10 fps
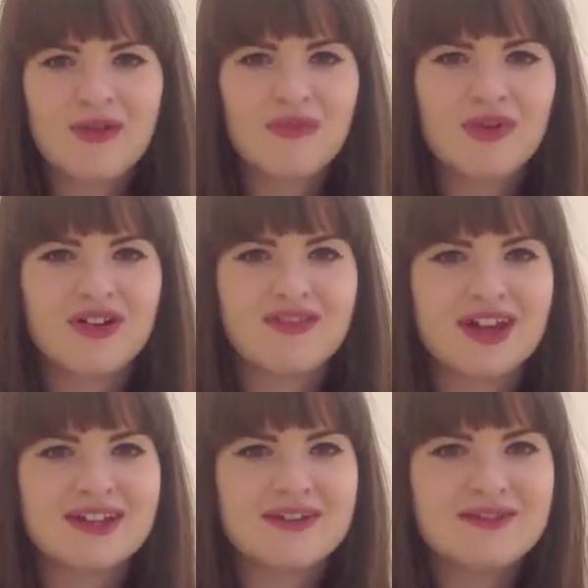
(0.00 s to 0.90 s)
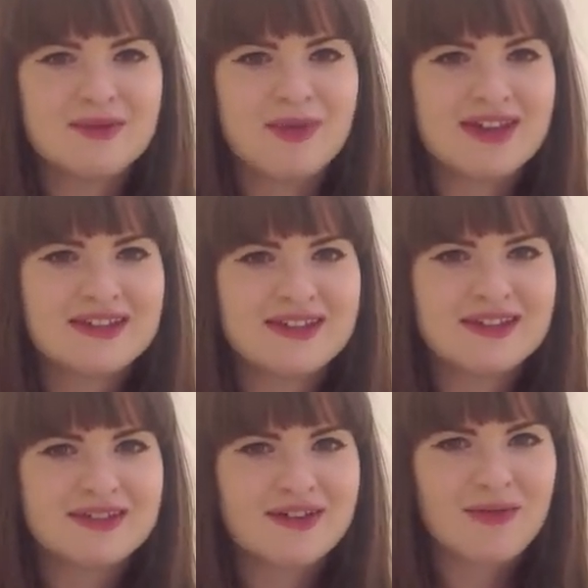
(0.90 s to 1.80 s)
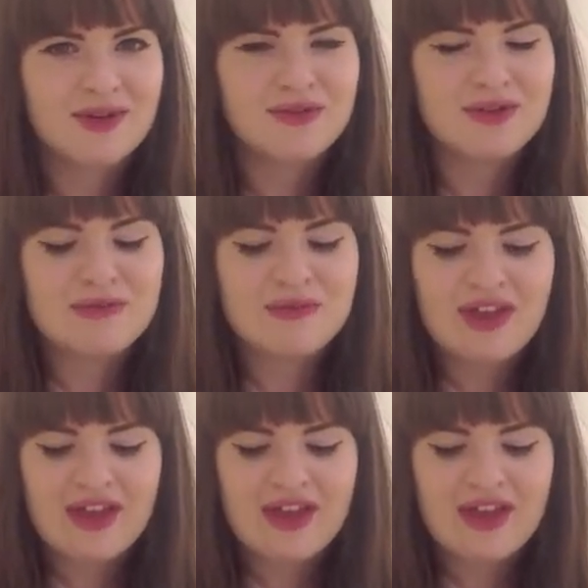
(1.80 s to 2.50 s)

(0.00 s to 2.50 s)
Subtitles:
more of an activity base in the ceramic room.